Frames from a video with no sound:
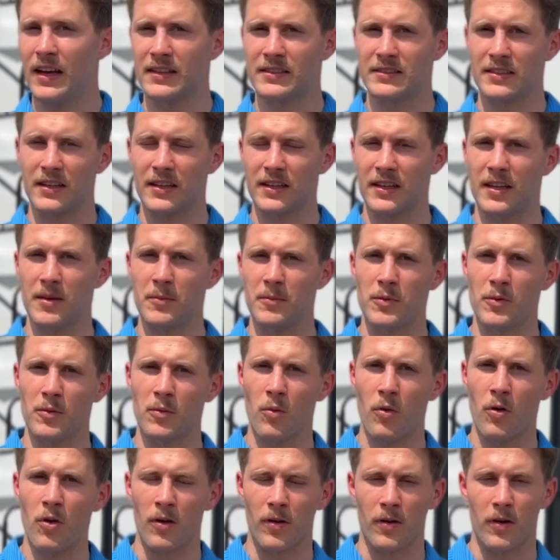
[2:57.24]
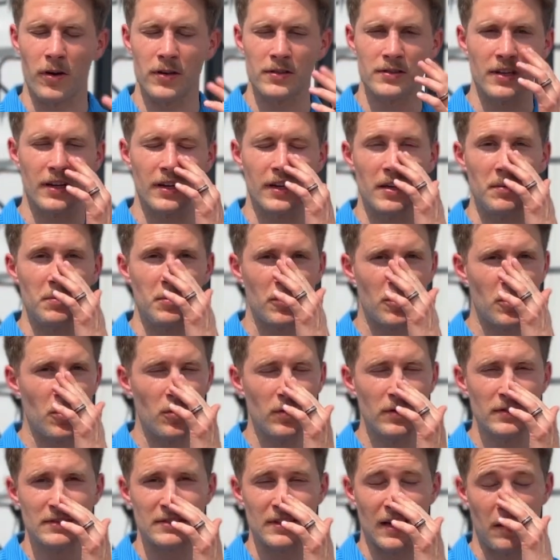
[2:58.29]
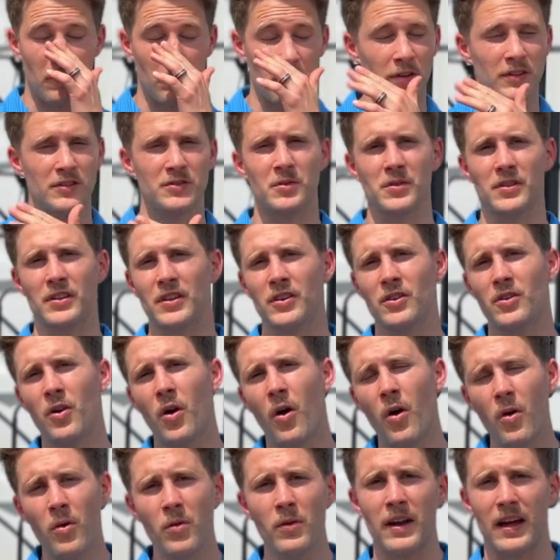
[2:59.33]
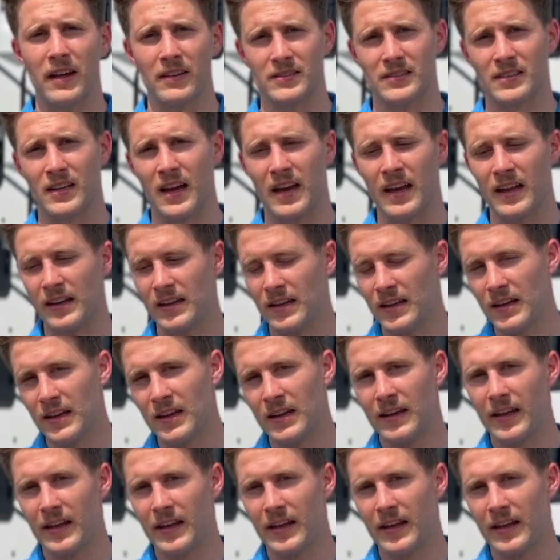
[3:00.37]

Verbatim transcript: it's gonna keep you warm, or it's gonna keep you cool inside. And when it's really cold outside,